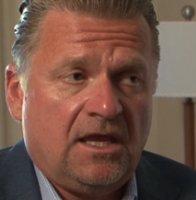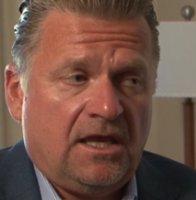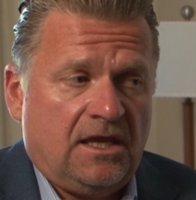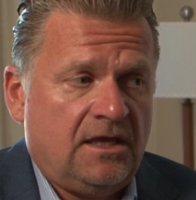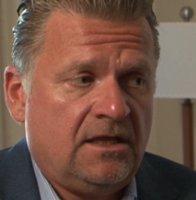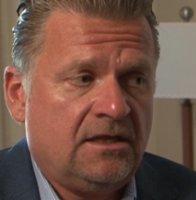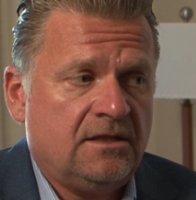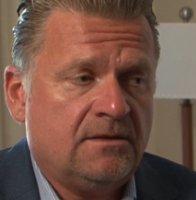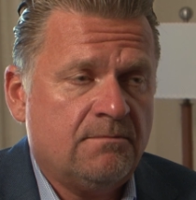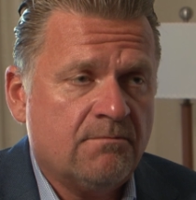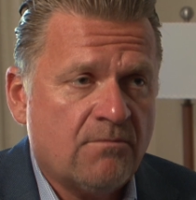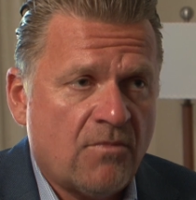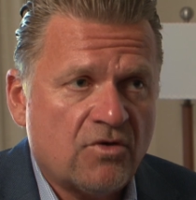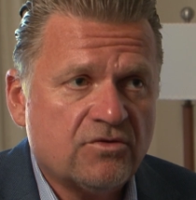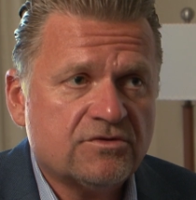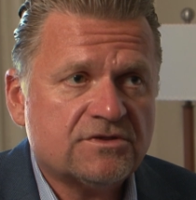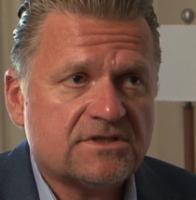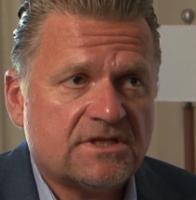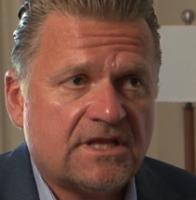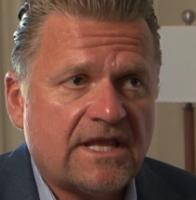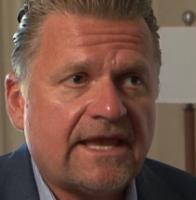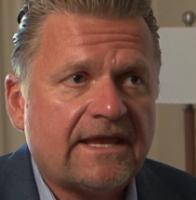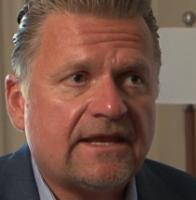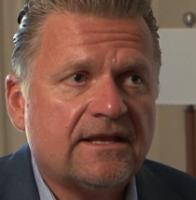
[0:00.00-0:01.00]
It
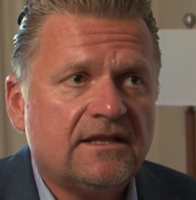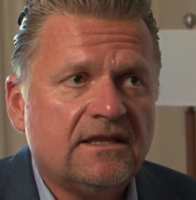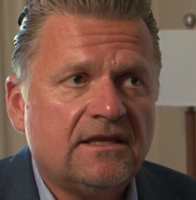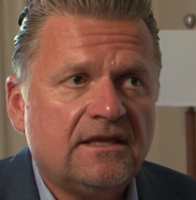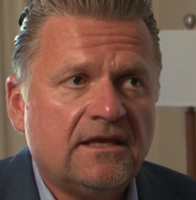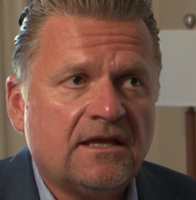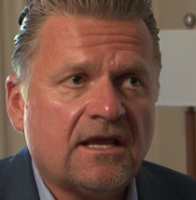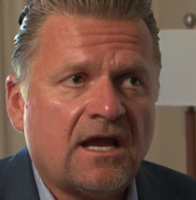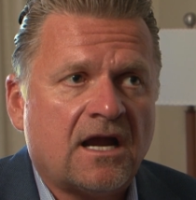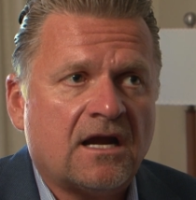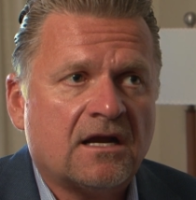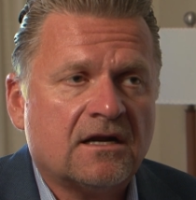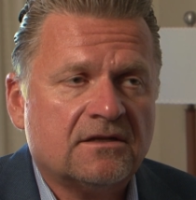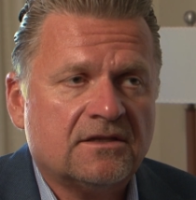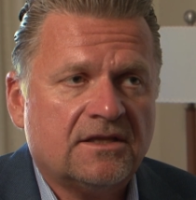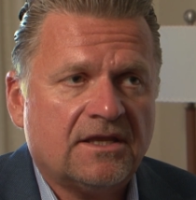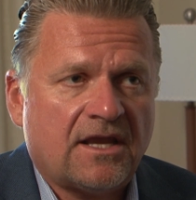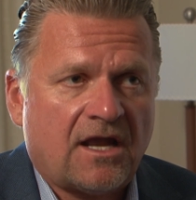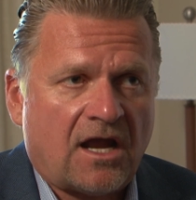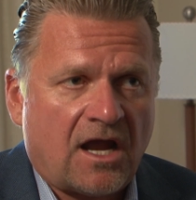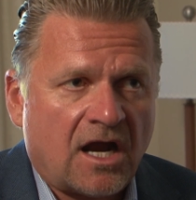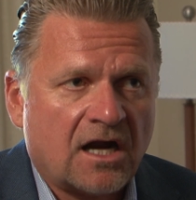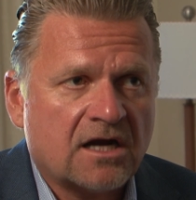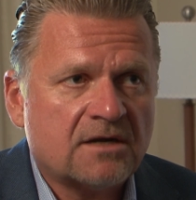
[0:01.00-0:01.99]
most likely are
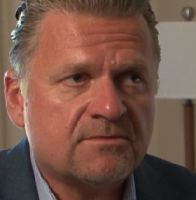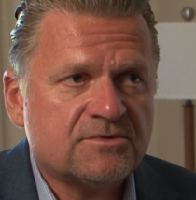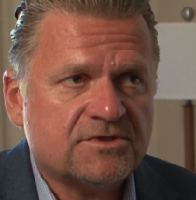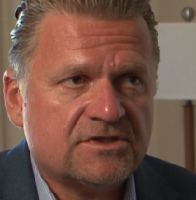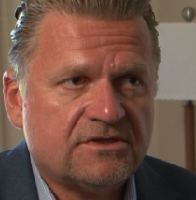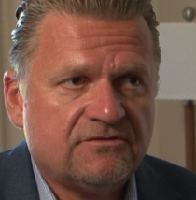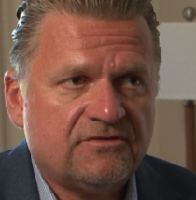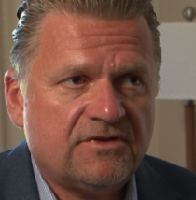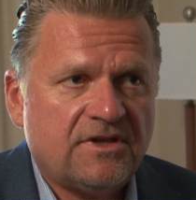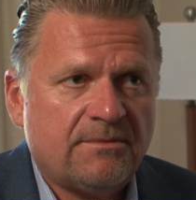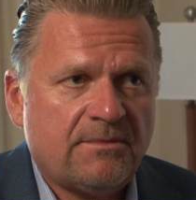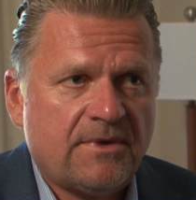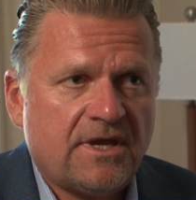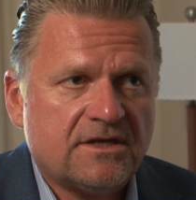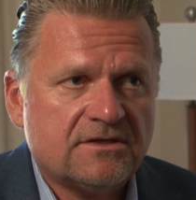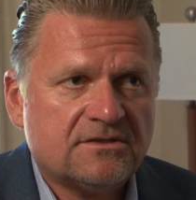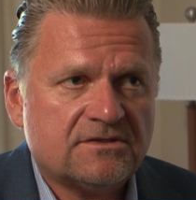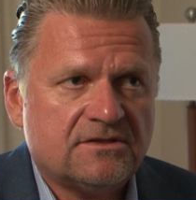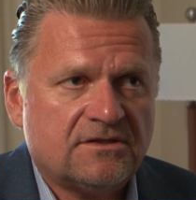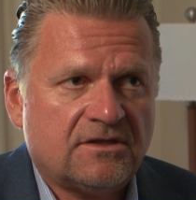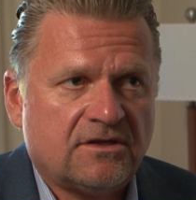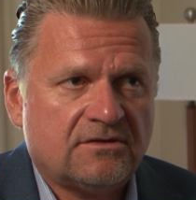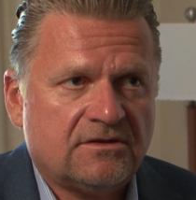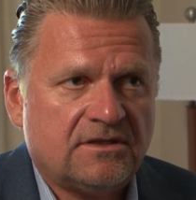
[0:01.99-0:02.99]
the arms of the
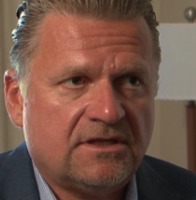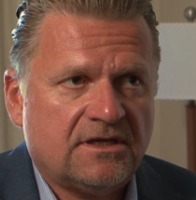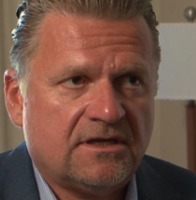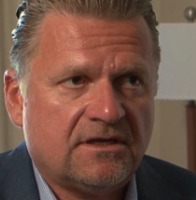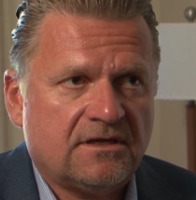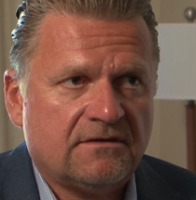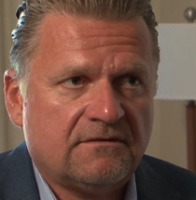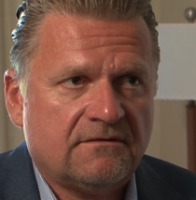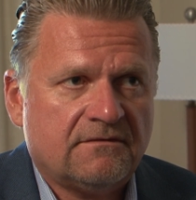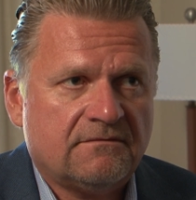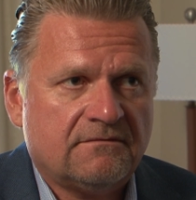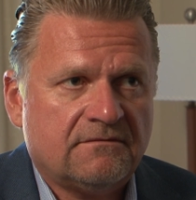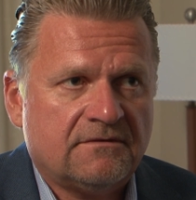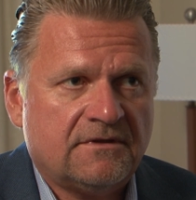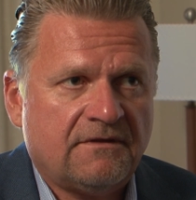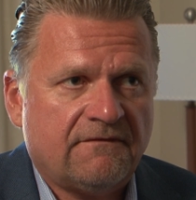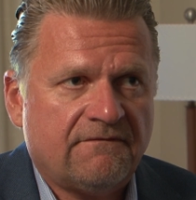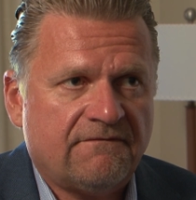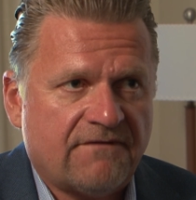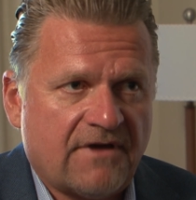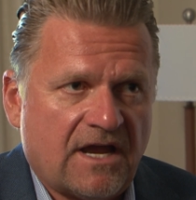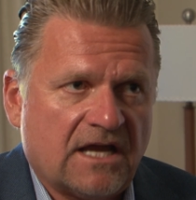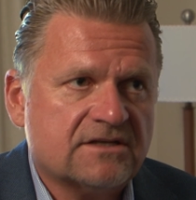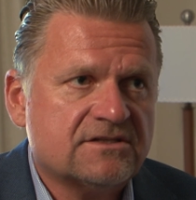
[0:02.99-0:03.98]
mesh, not the
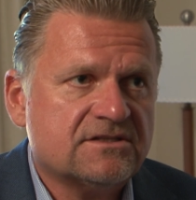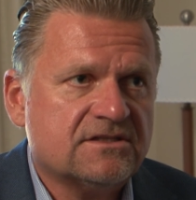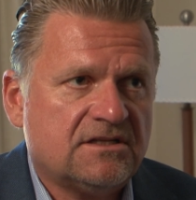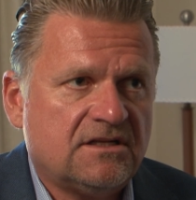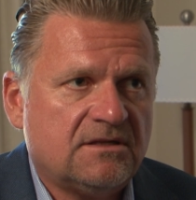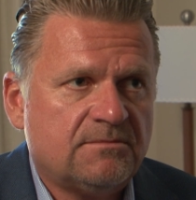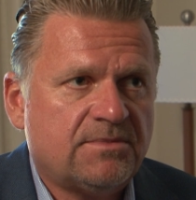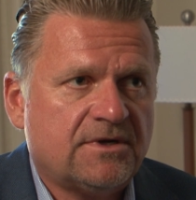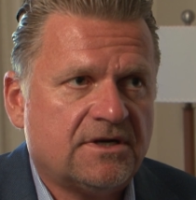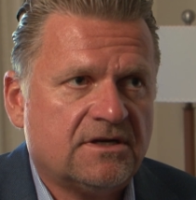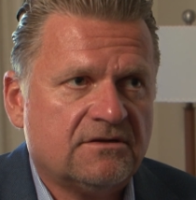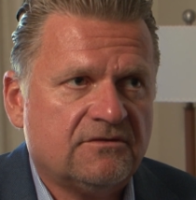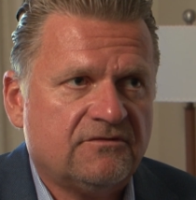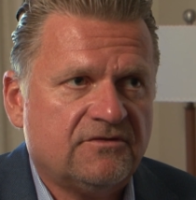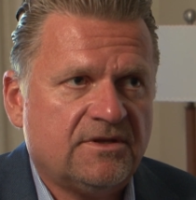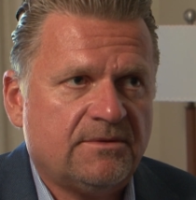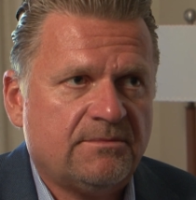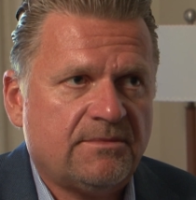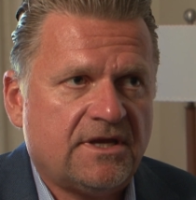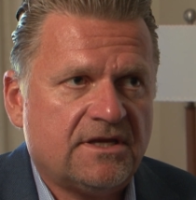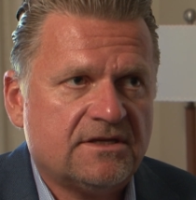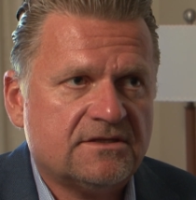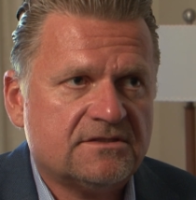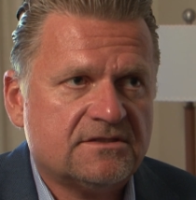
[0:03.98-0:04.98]
vaginal part of the
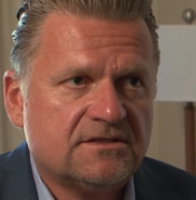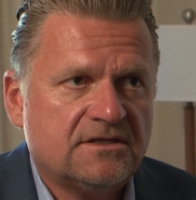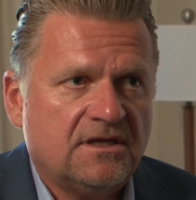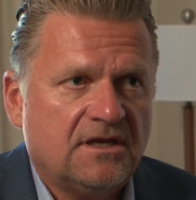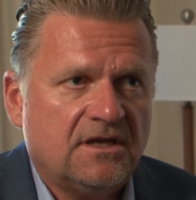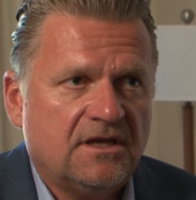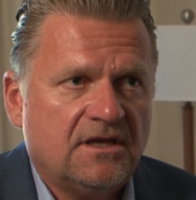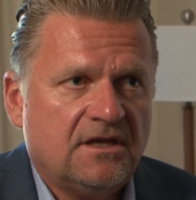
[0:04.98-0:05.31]
mesh.